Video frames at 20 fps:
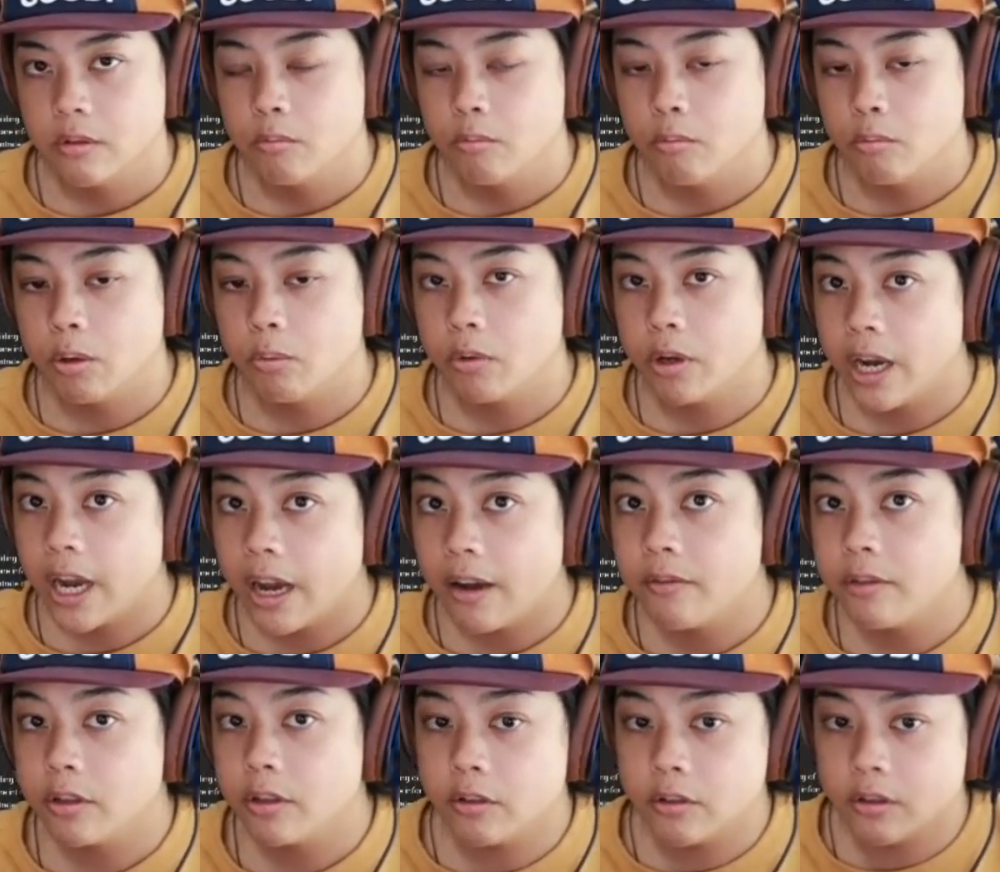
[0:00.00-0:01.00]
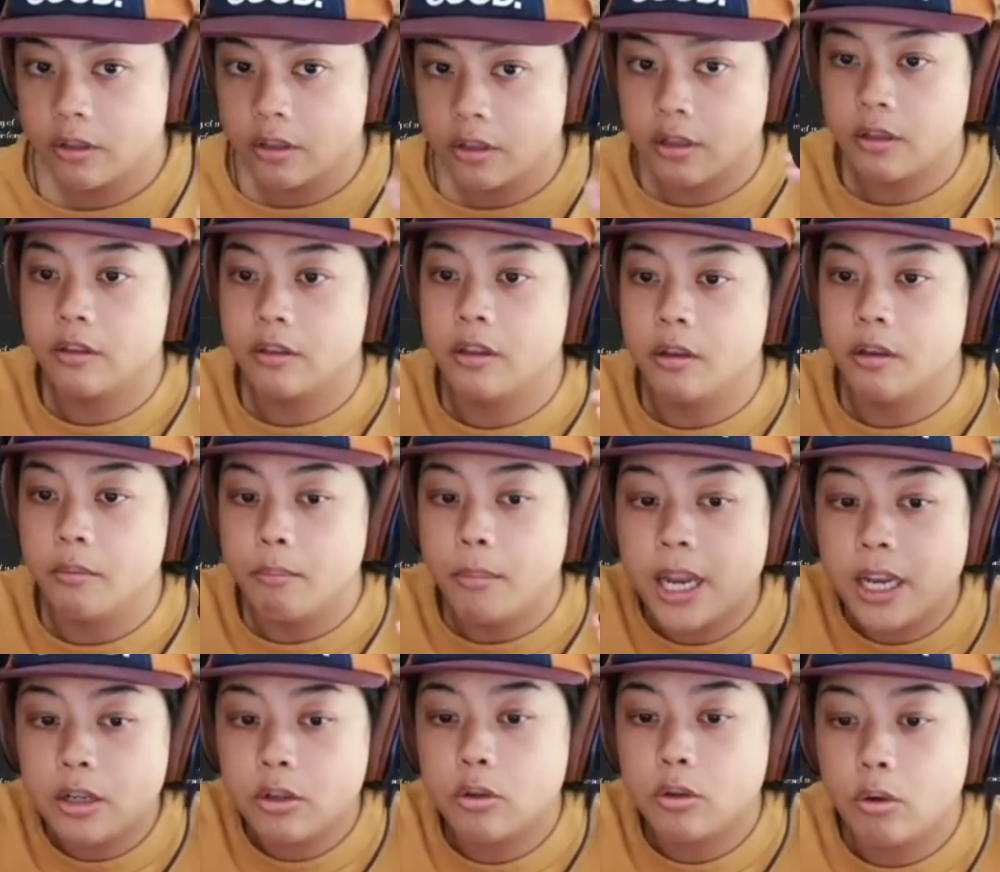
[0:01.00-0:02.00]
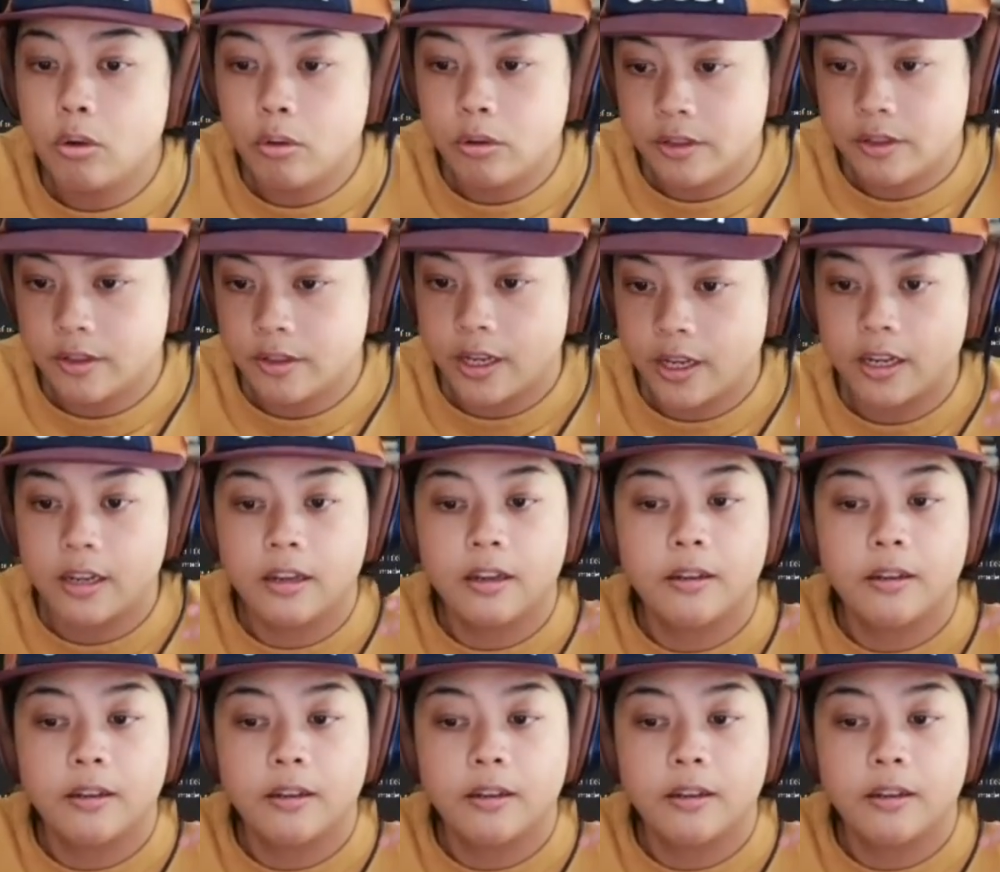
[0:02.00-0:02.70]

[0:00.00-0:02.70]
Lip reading: What we're after, the main goal is like,